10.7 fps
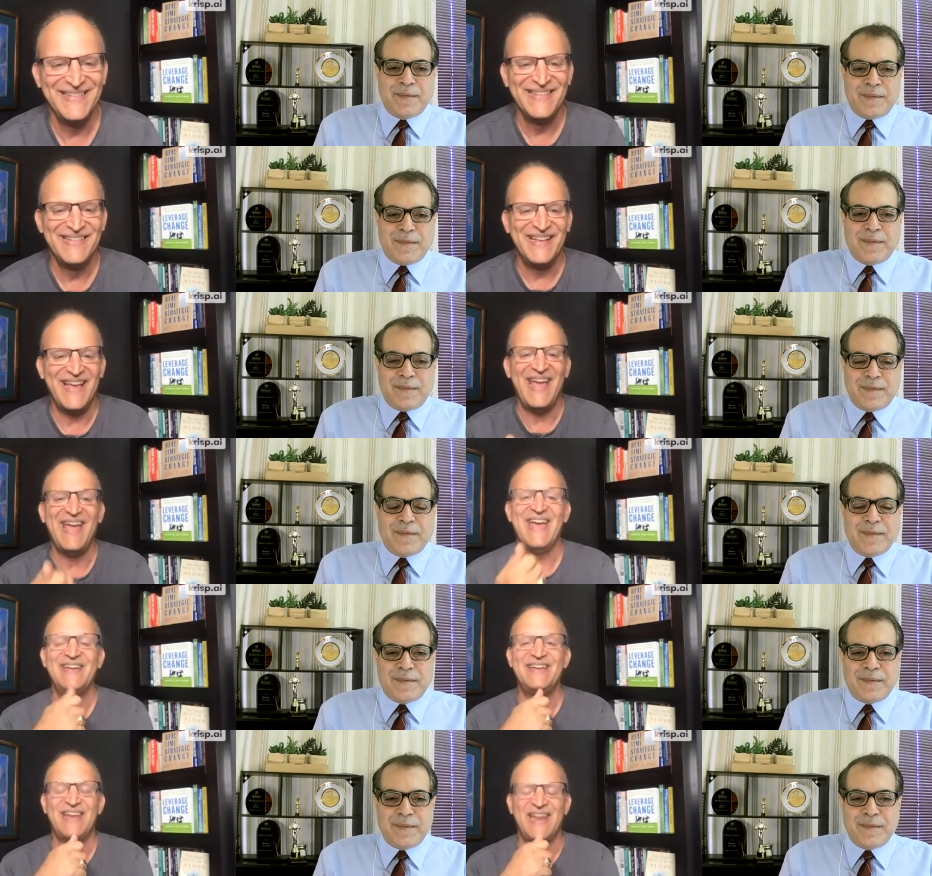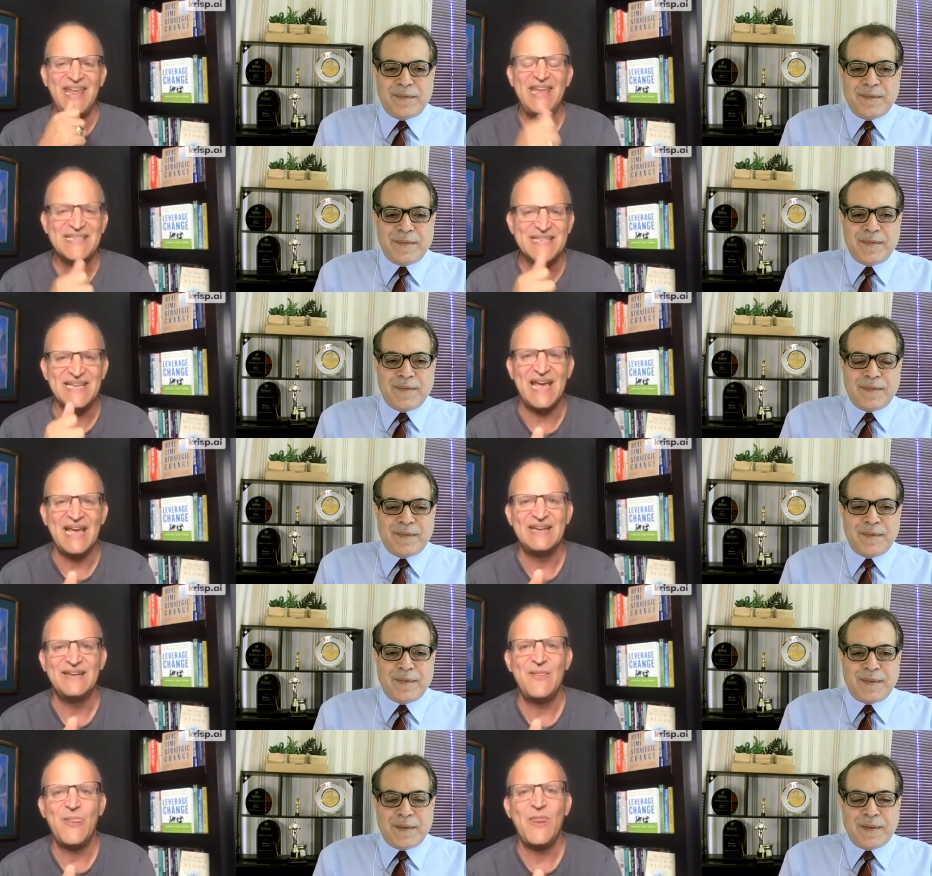Speaker 1: And he said,
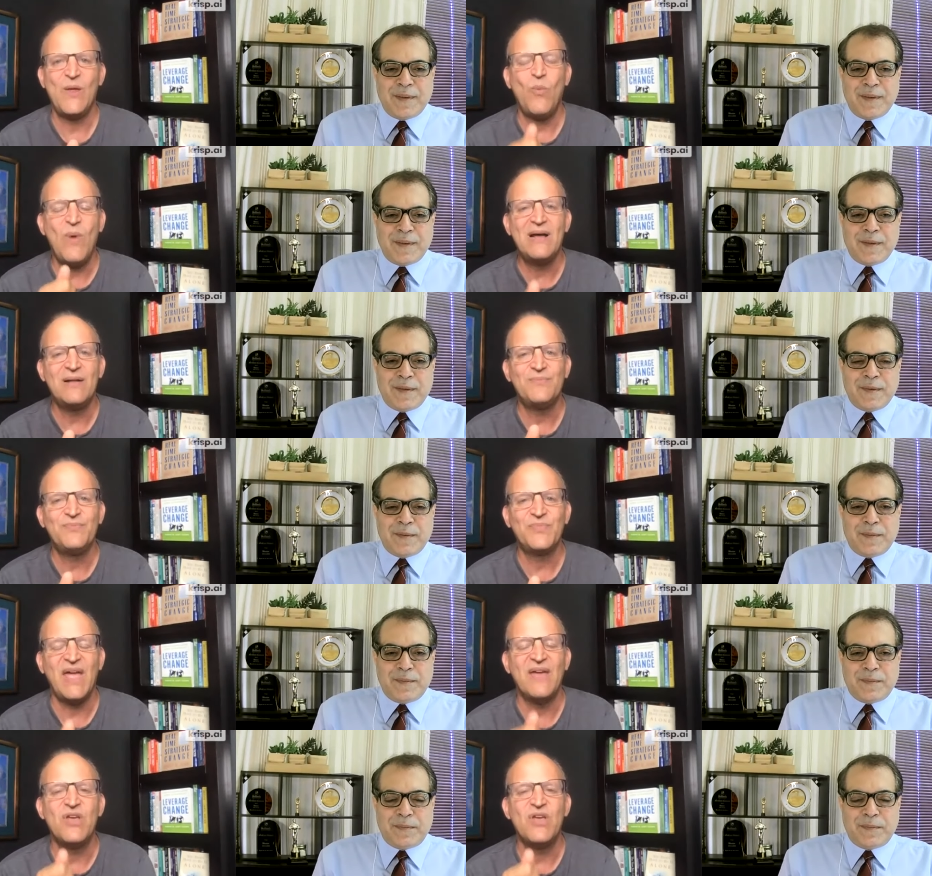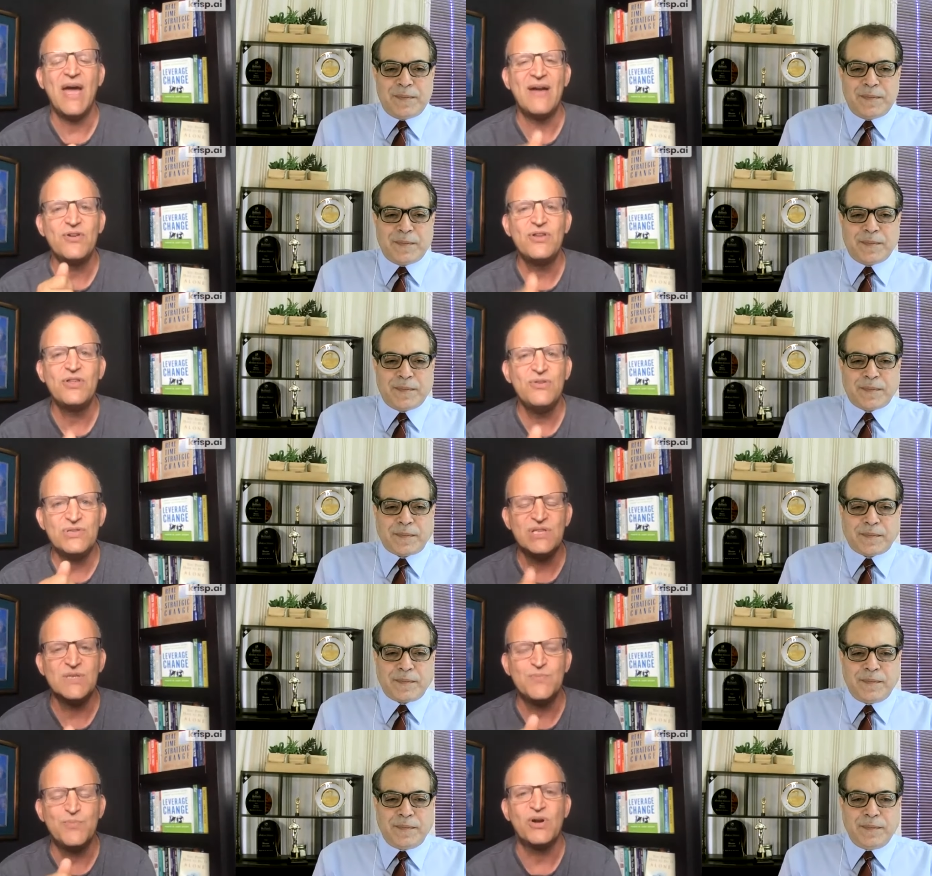Well, have you ever used this book
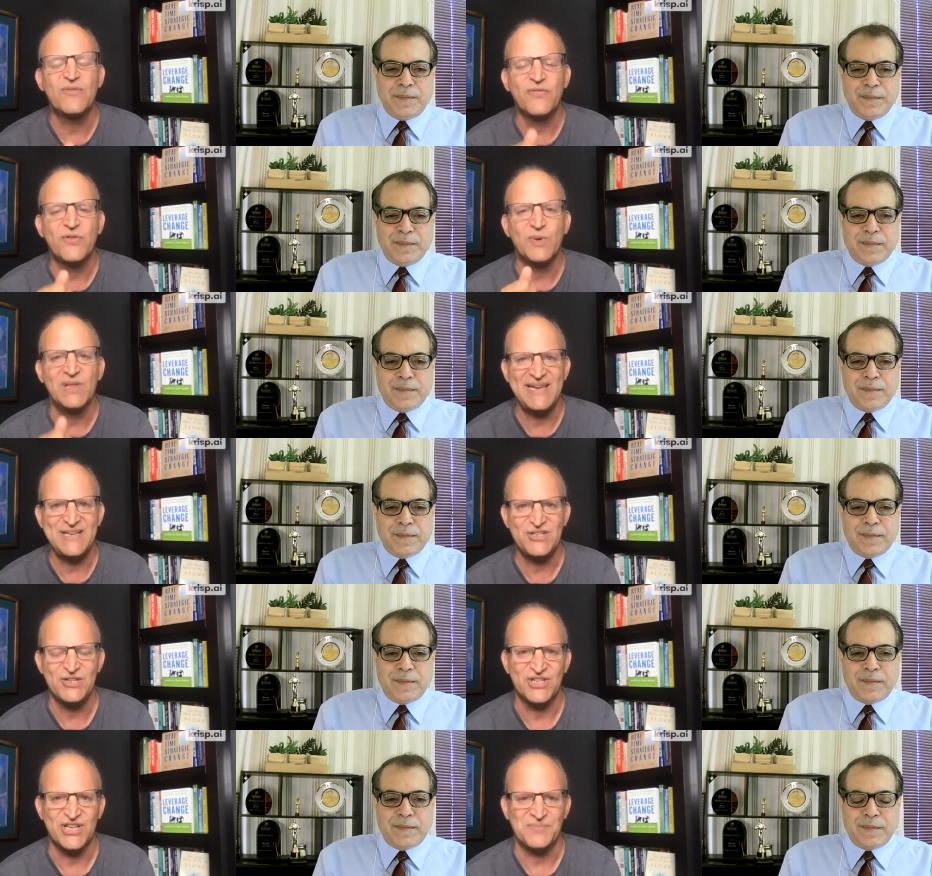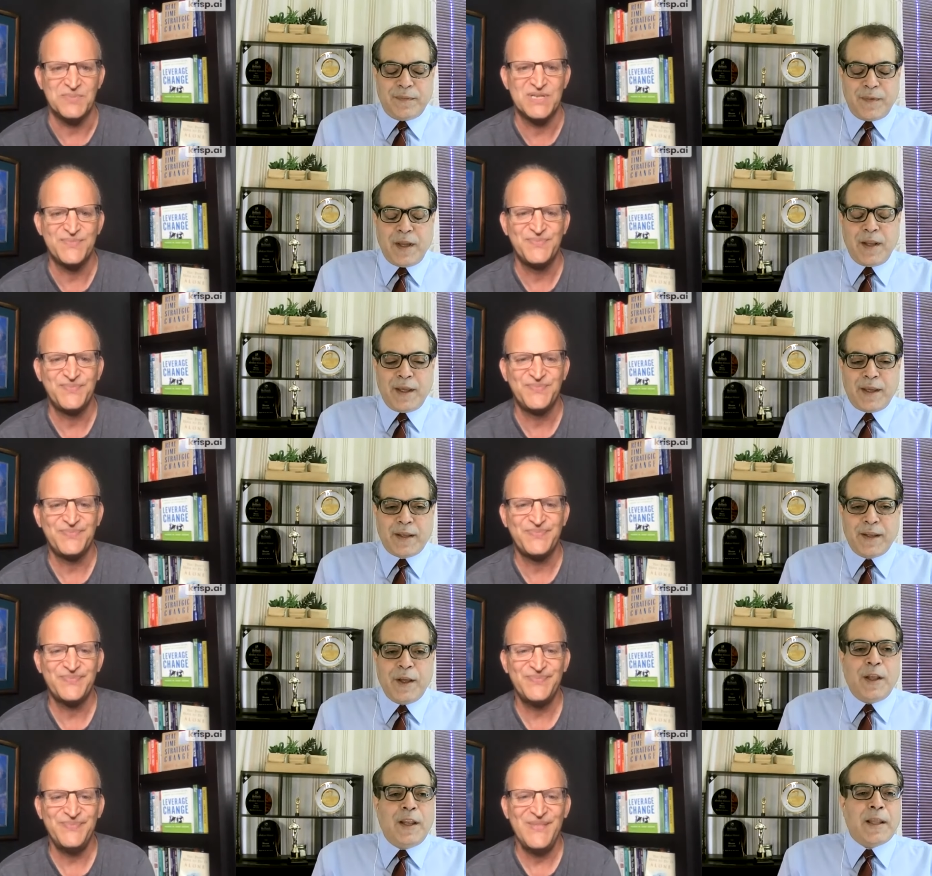for relationships?
Speaker 2: I like it.
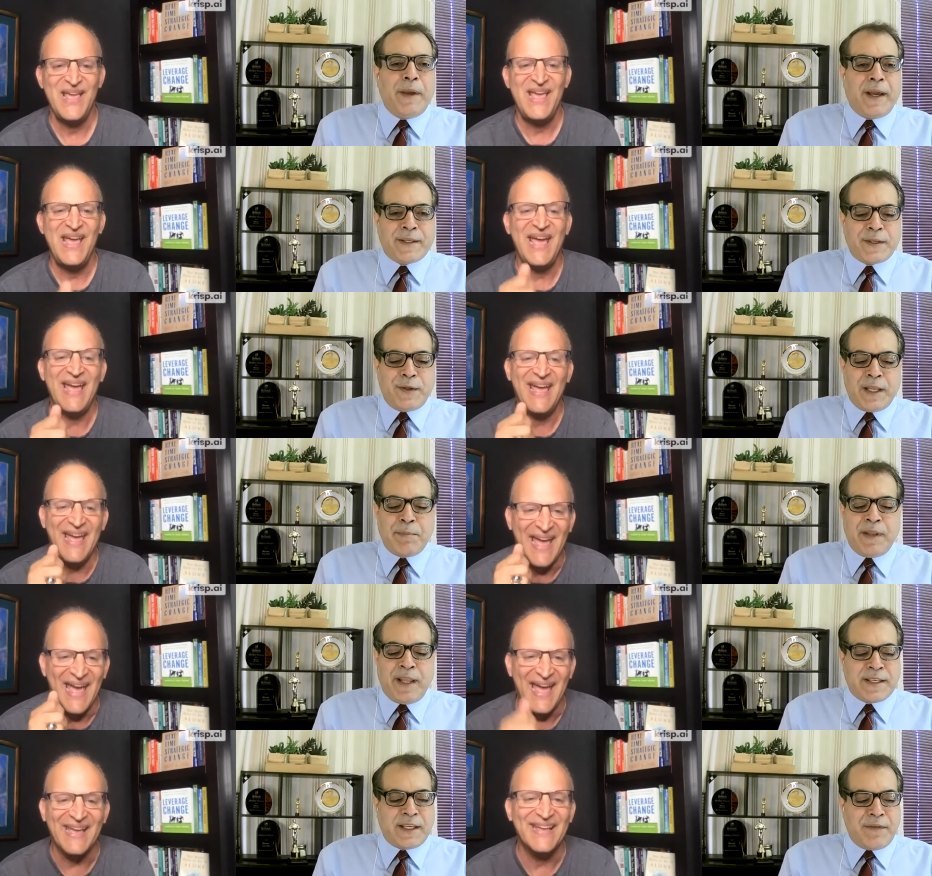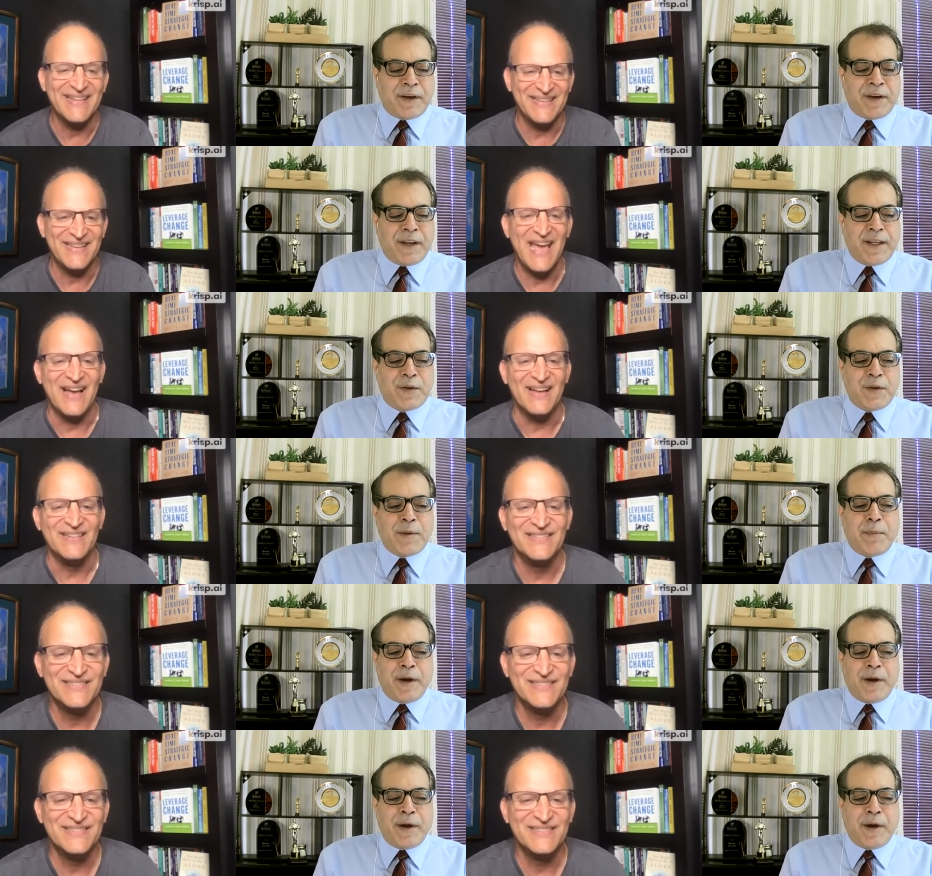Let me ask you, let me let's yeah. give a credit to the